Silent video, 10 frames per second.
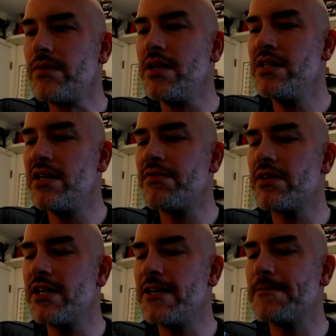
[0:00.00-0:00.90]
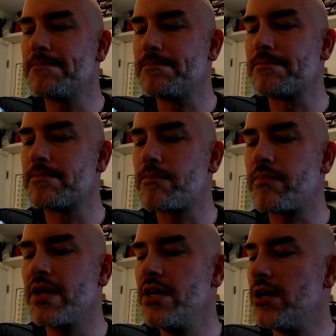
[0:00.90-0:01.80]
But definitely,
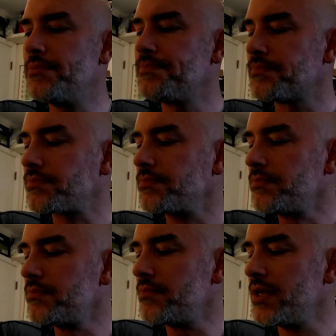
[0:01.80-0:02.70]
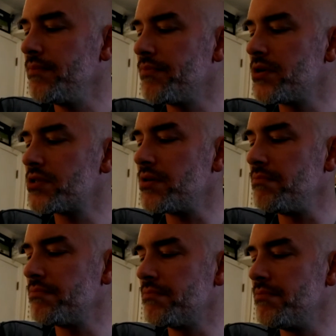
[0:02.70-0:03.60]
you know, there's
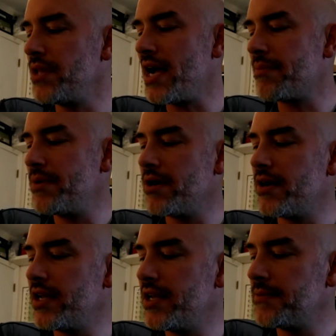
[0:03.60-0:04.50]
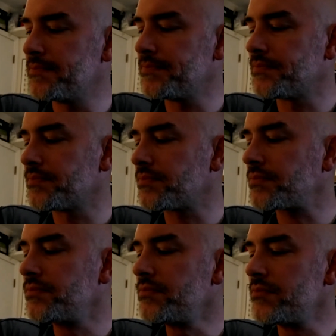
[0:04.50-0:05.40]
some blackberry
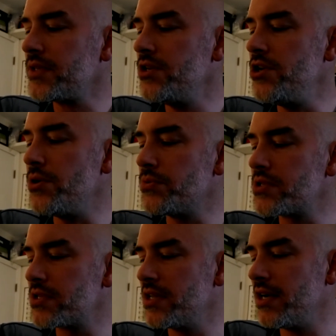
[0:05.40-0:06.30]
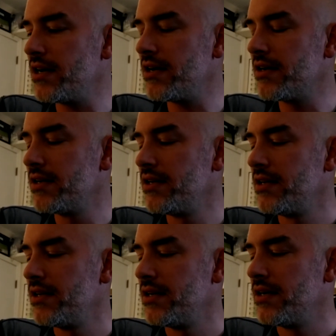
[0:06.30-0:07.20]
notes there,
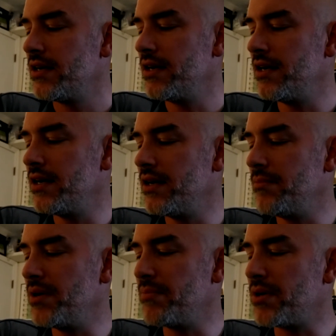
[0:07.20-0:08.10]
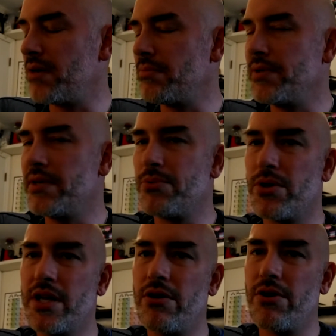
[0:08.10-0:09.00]
but probably
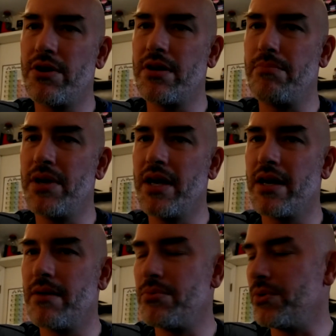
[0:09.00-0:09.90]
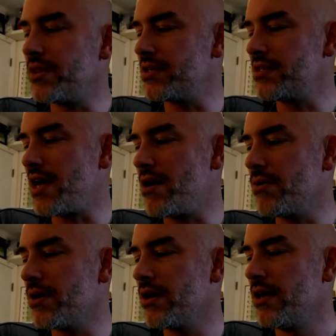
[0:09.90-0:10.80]
pretty hard to pick up with the
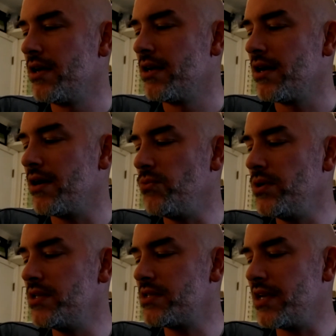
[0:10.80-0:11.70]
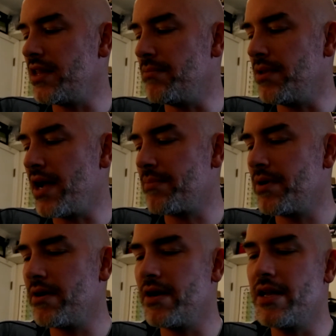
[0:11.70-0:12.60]
sour. I wouldn't say the
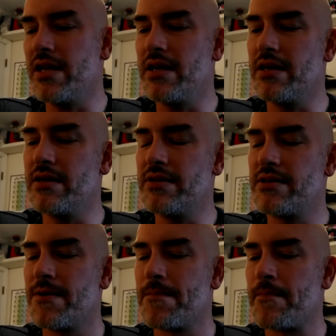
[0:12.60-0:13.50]
blackberry is